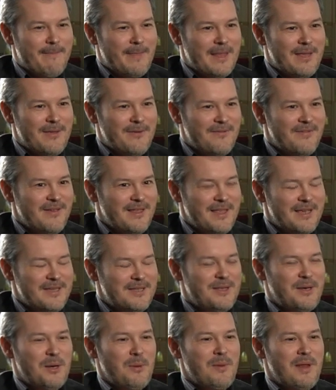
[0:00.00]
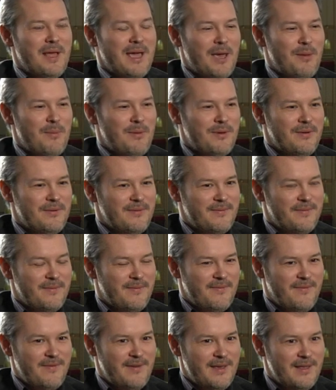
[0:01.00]
you feel extremely happy, you
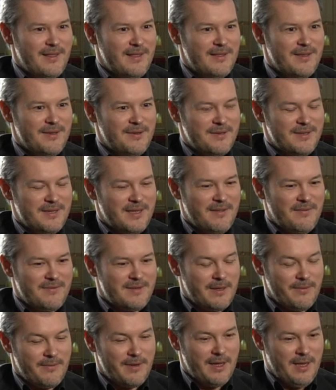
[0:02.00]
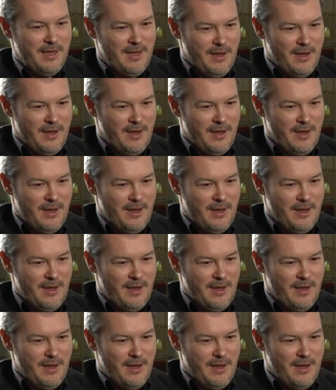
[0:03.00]
feel yourself somewhere.